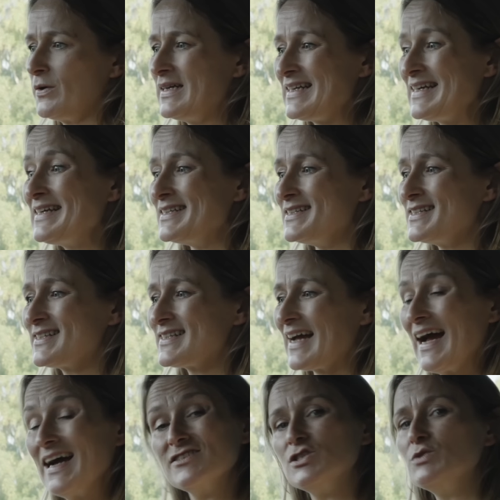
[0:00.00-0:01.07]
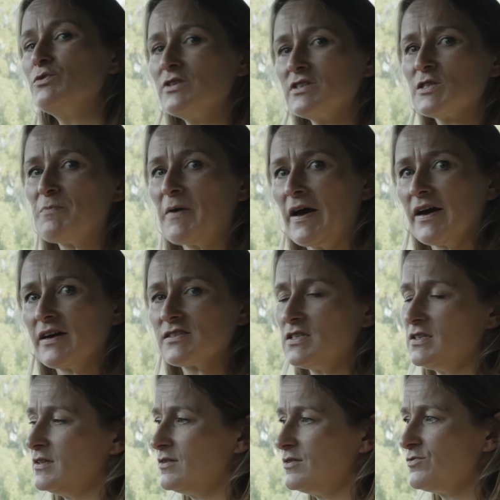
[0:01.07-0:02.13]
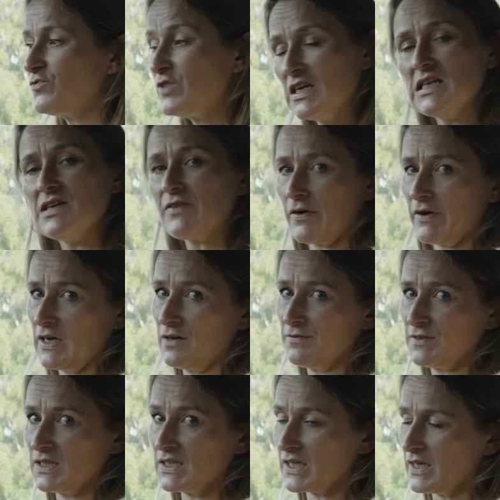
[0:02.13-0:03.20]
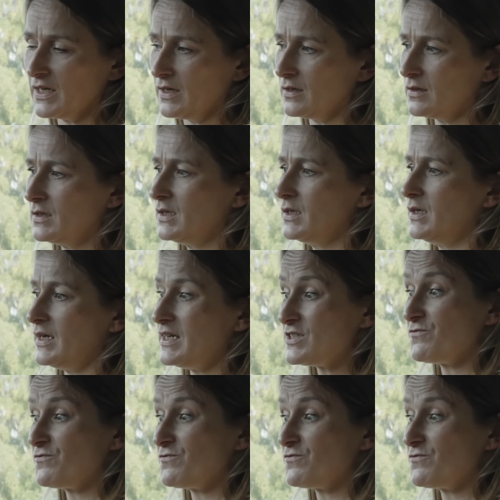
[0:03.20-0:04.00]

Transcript: it is, as you would expect, really very lovely in here. It's